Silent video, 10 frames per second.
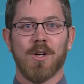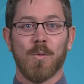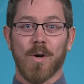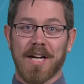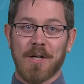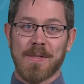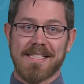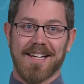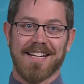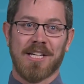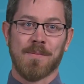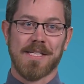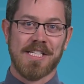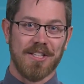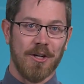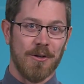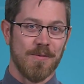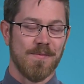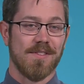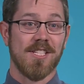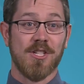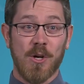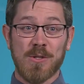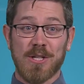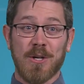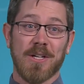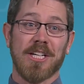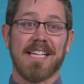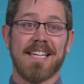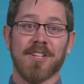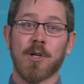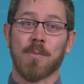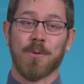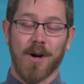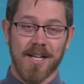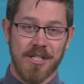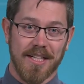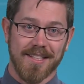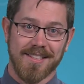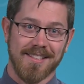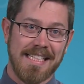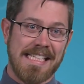Working with data can be slow, so slow it could kill your project.